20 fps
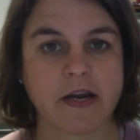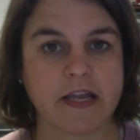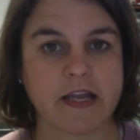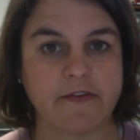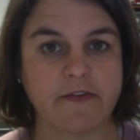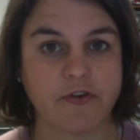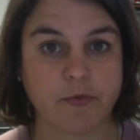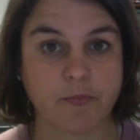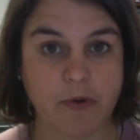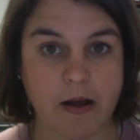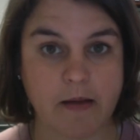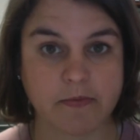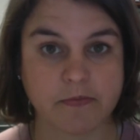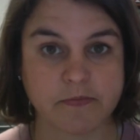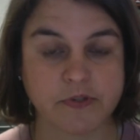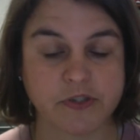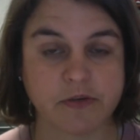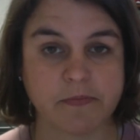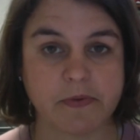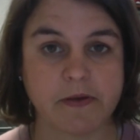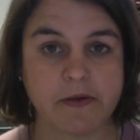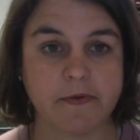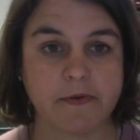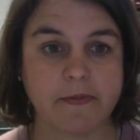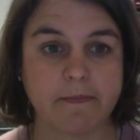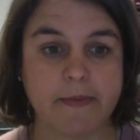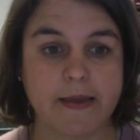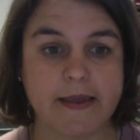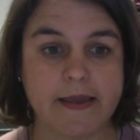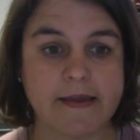if your problem should be
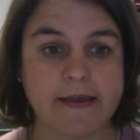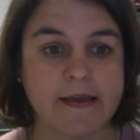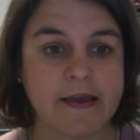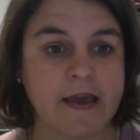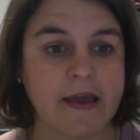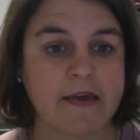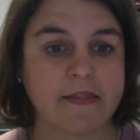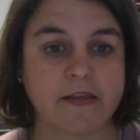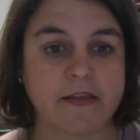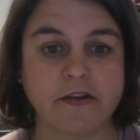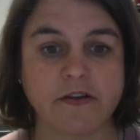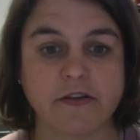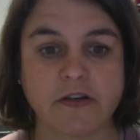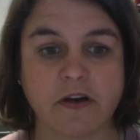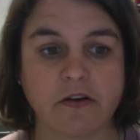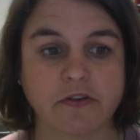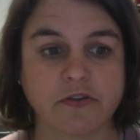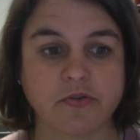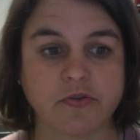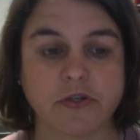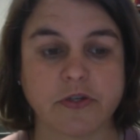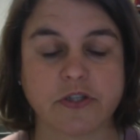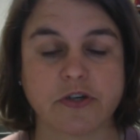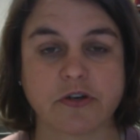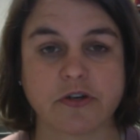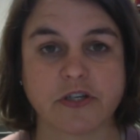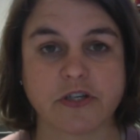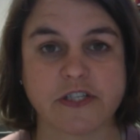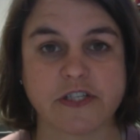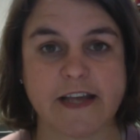with me, that you talk to a
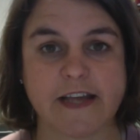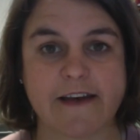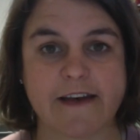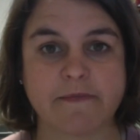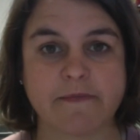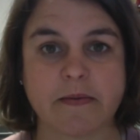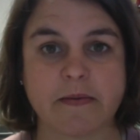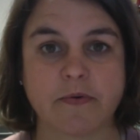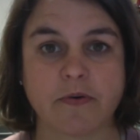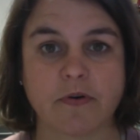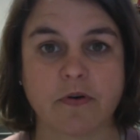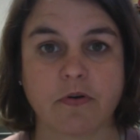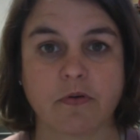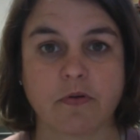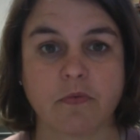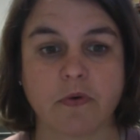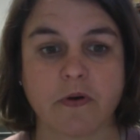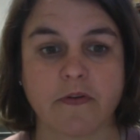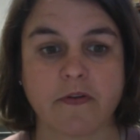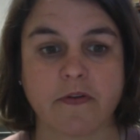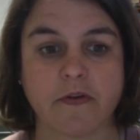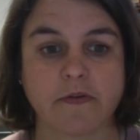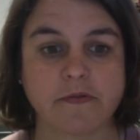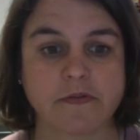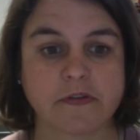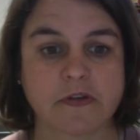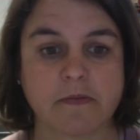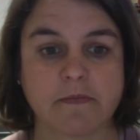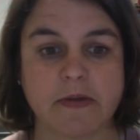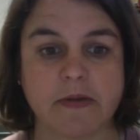church staff member or one of
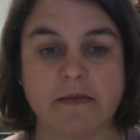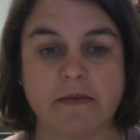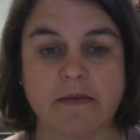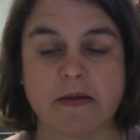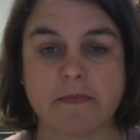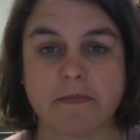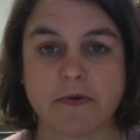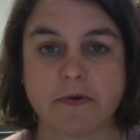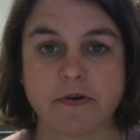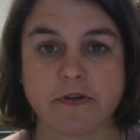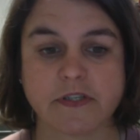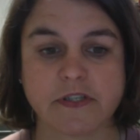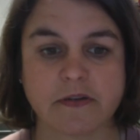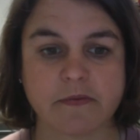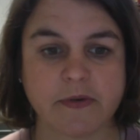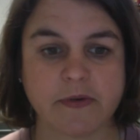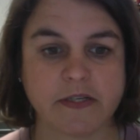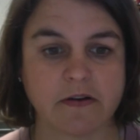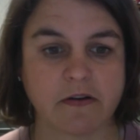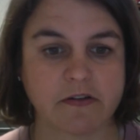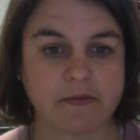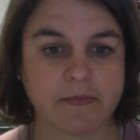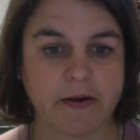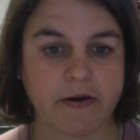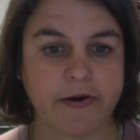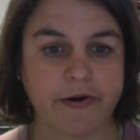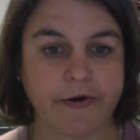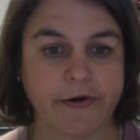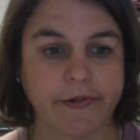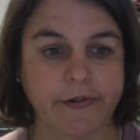those committee members that we talked
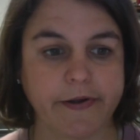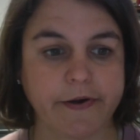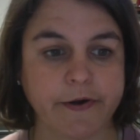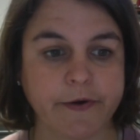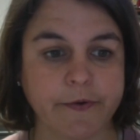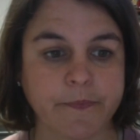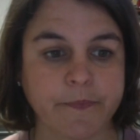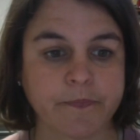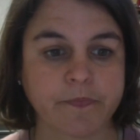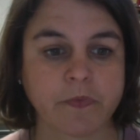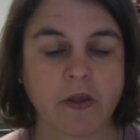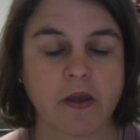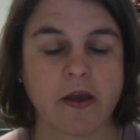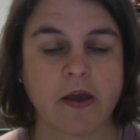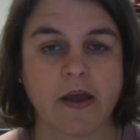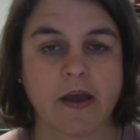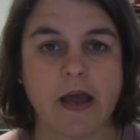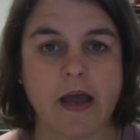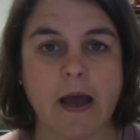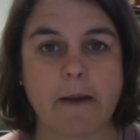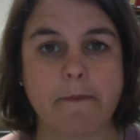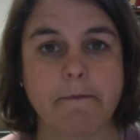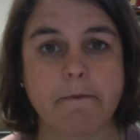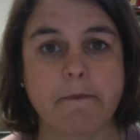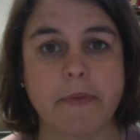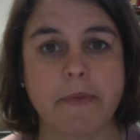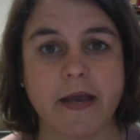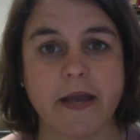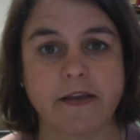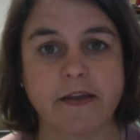about earlier. I
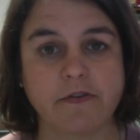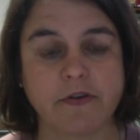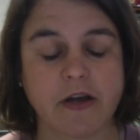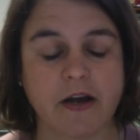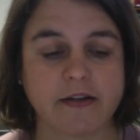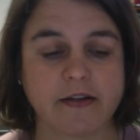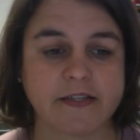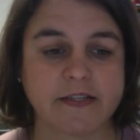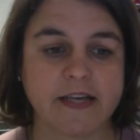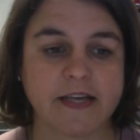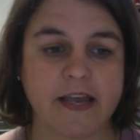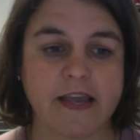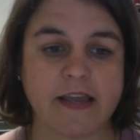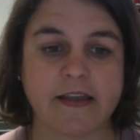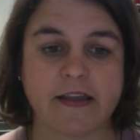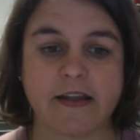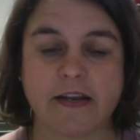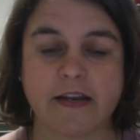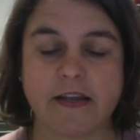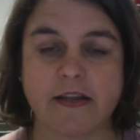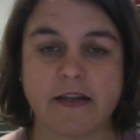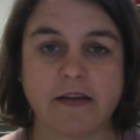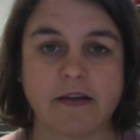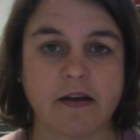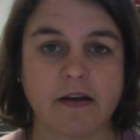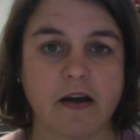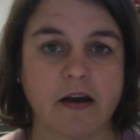beg you not to take any